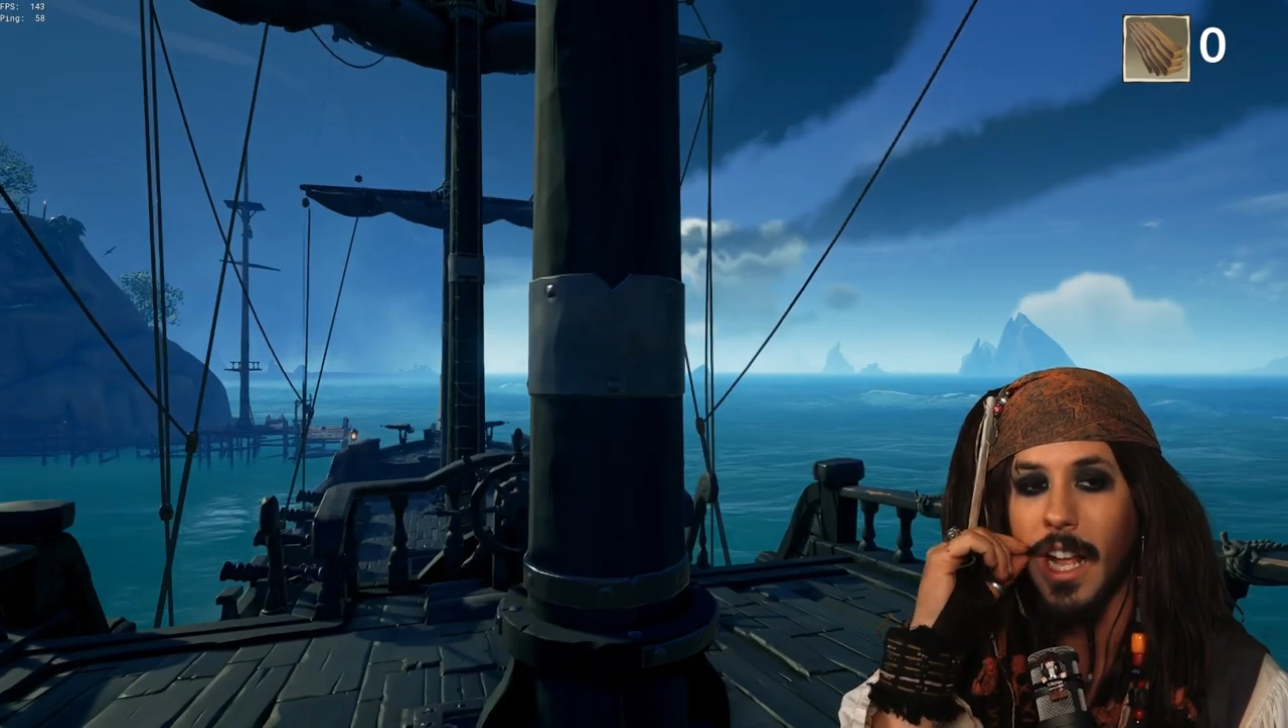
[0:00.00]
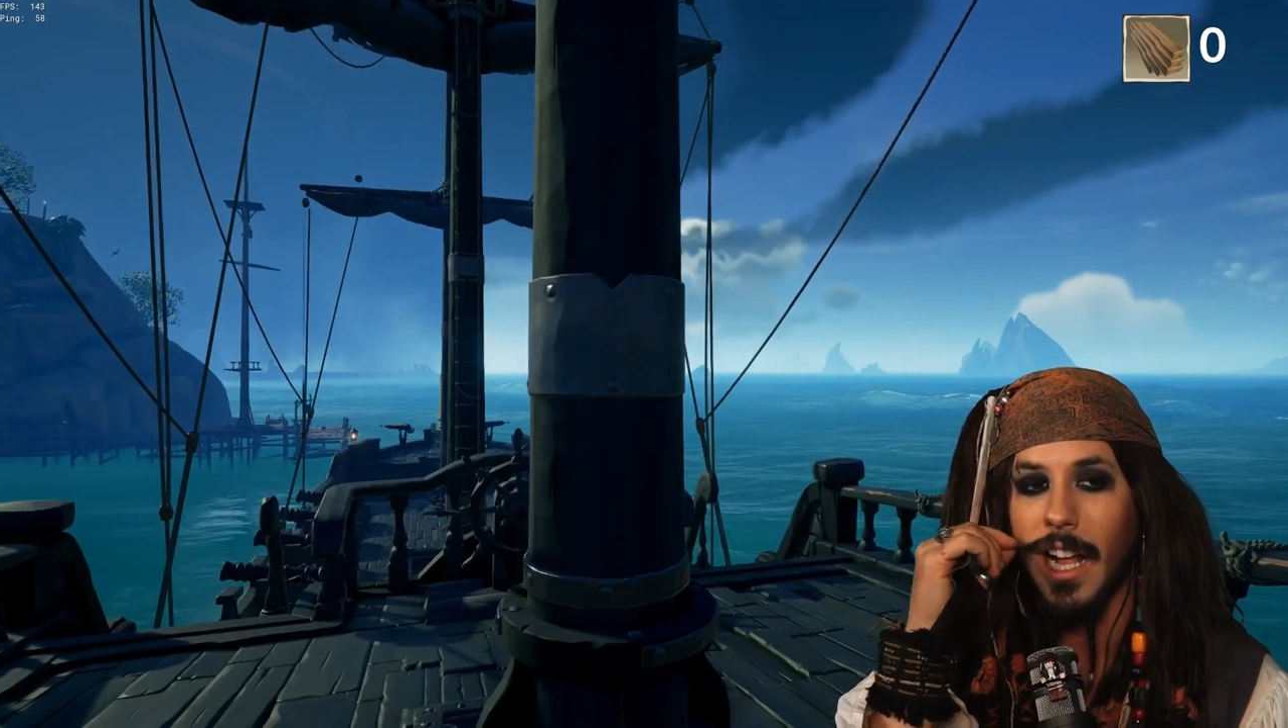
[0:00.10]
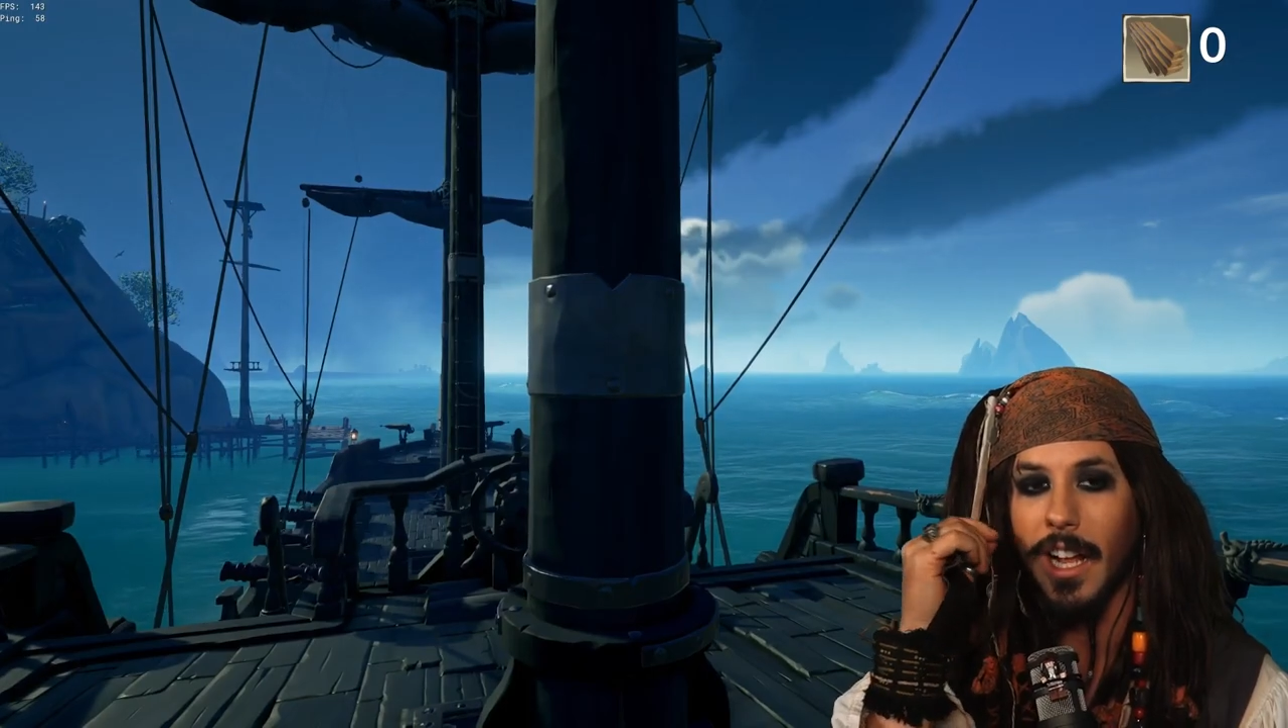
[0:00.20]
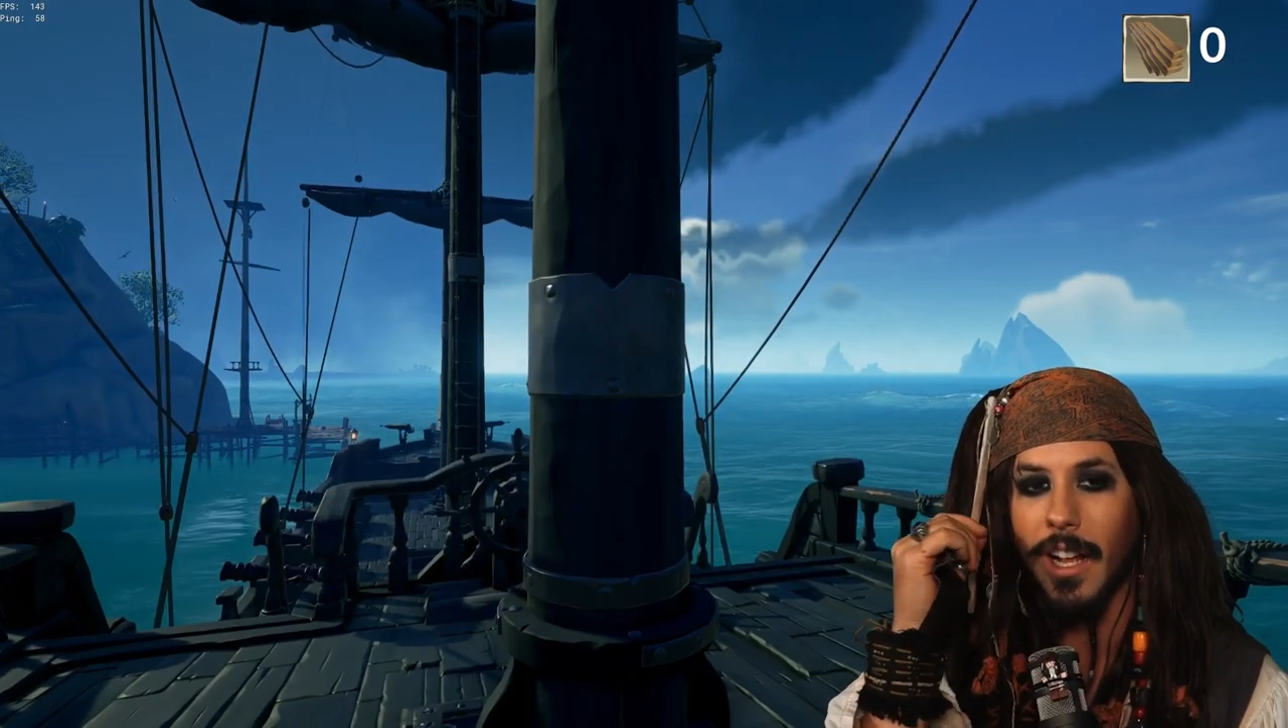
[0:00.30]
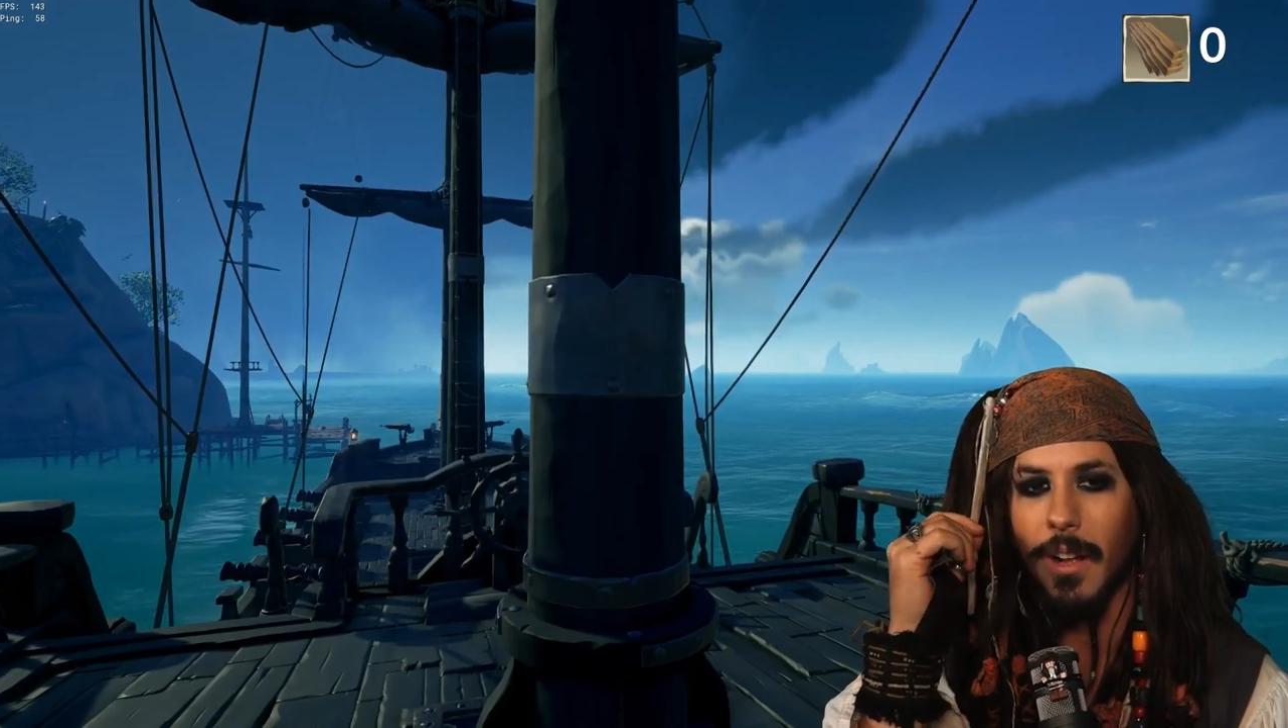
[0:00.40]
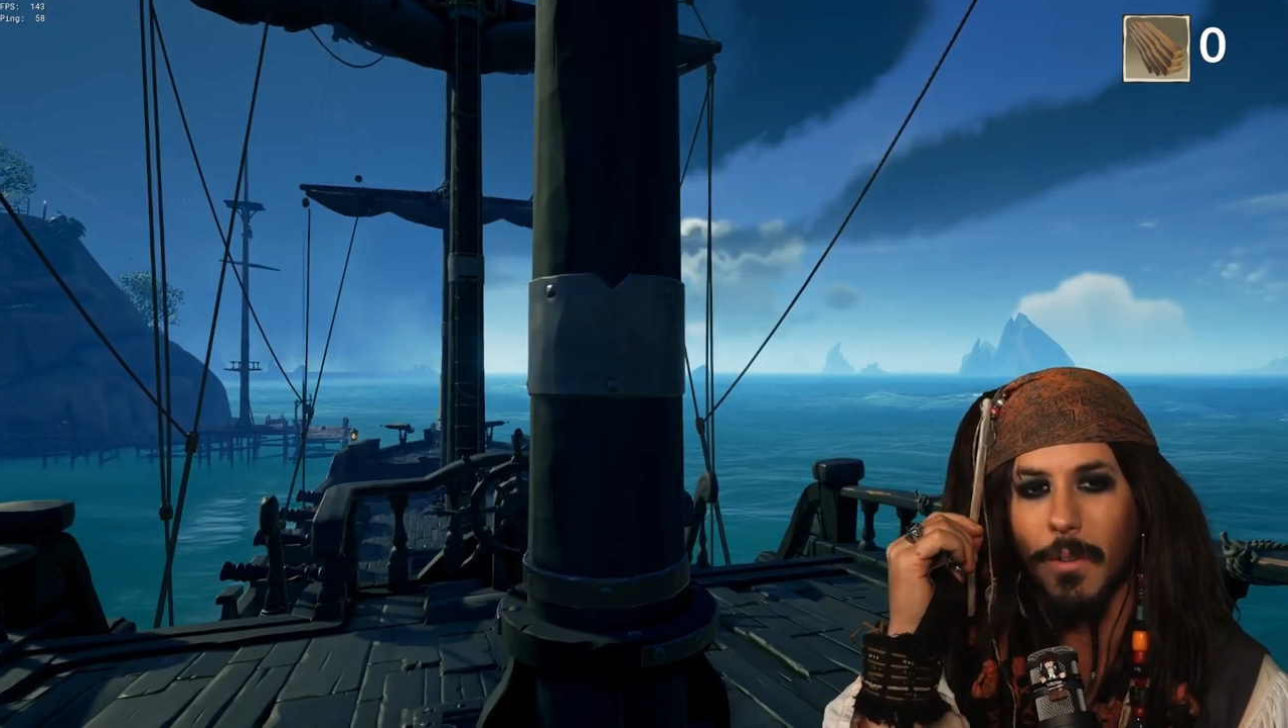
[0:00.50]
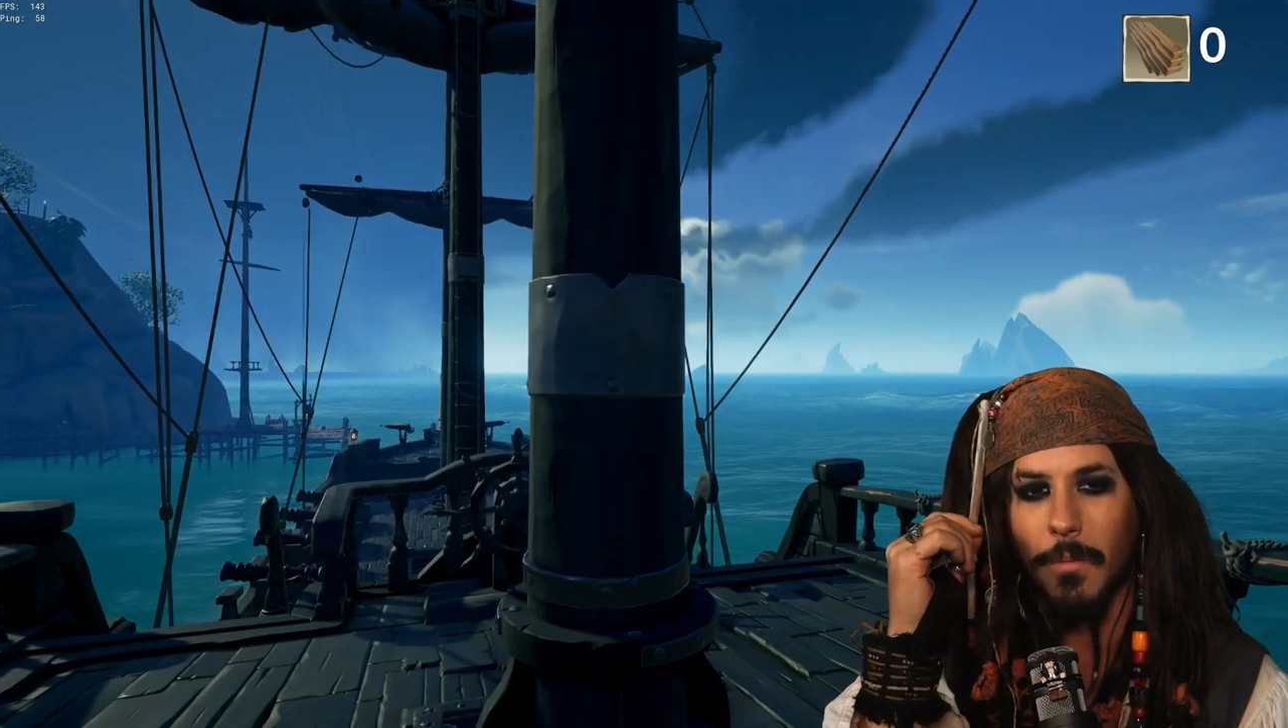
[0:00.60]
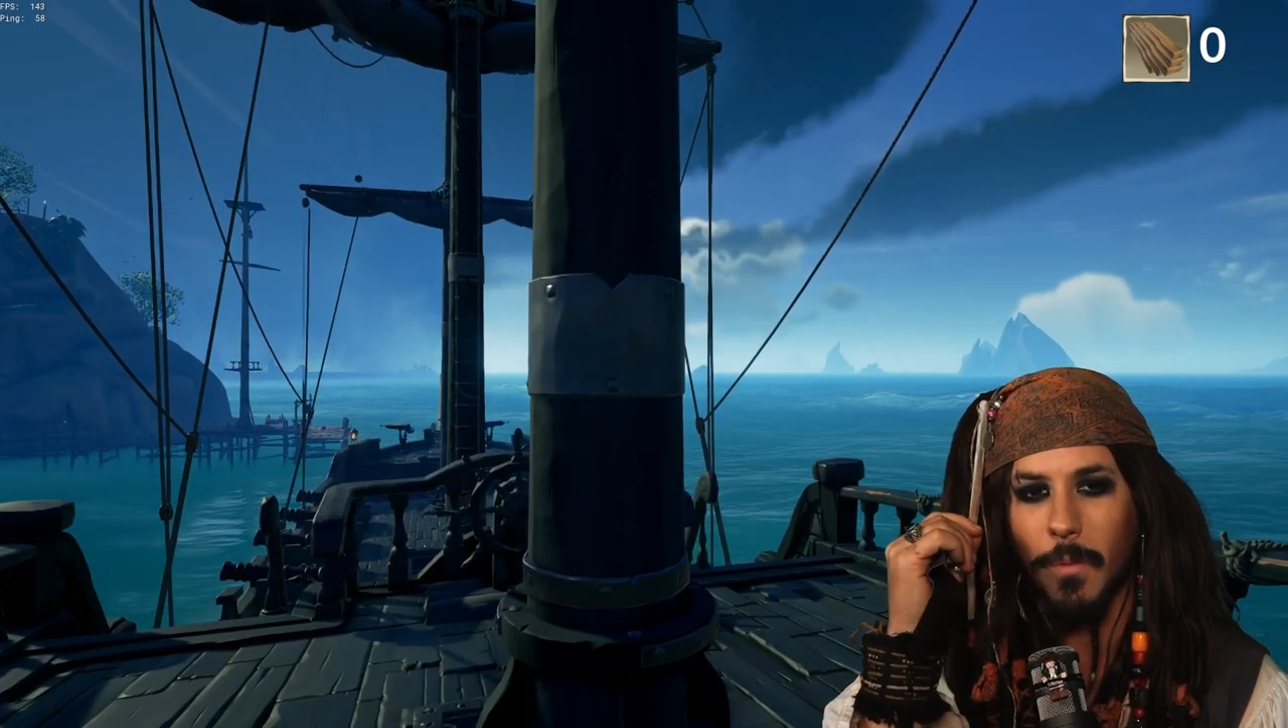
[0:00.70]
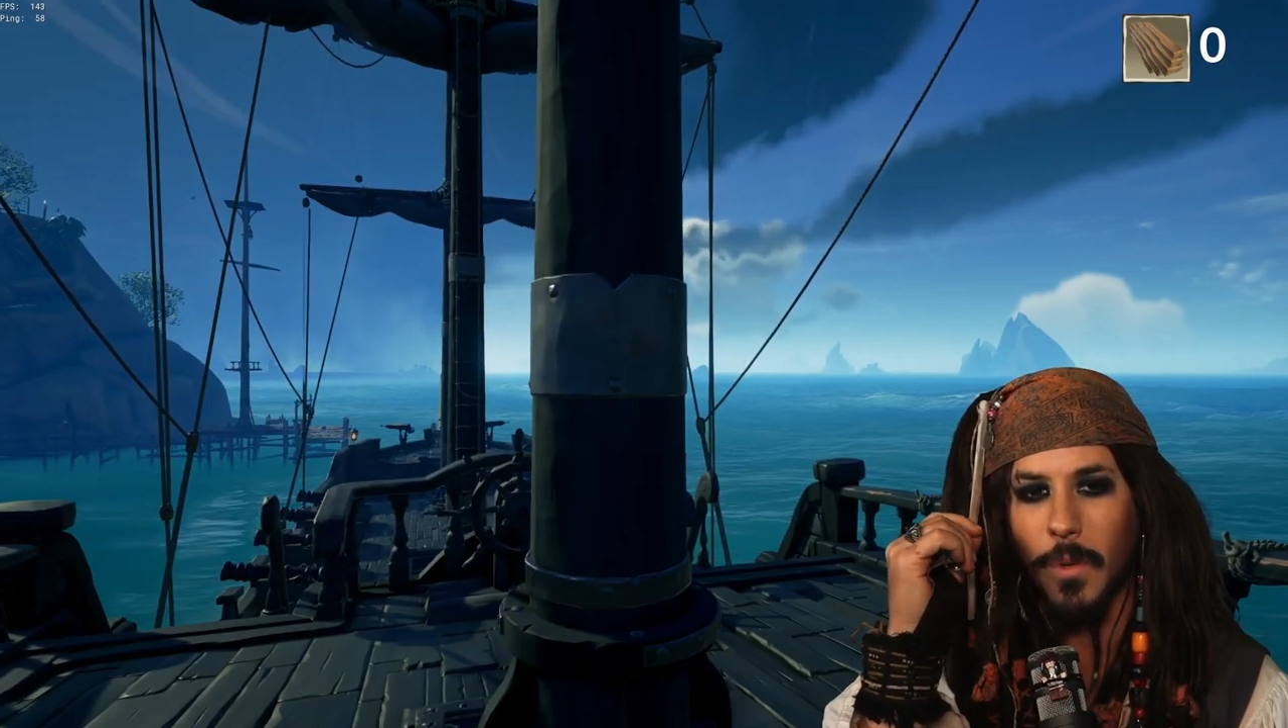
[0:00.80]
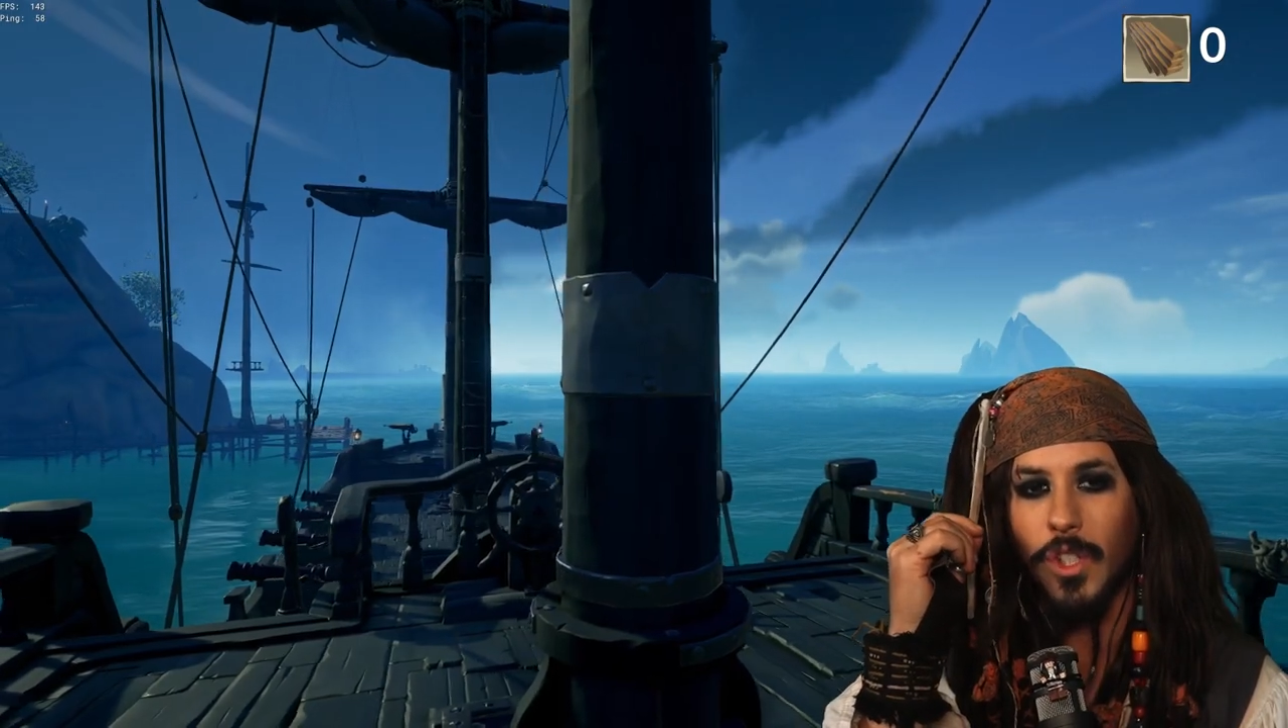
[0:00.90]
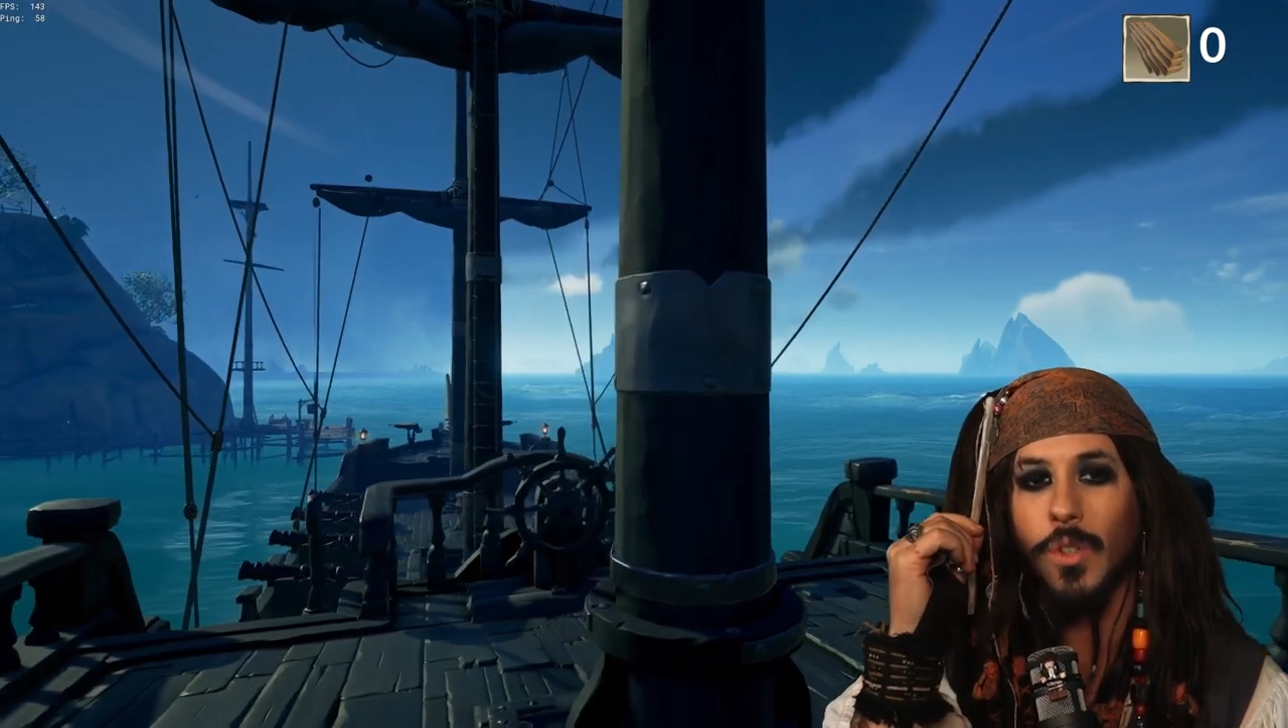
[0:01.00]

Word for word: Uh, once